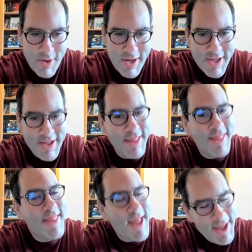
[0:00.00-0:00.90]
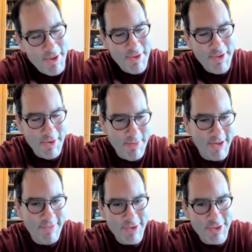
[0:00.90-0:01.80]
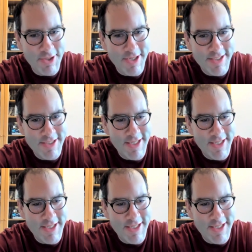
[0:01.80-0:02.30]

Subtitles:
Worger, thank you so much for joining us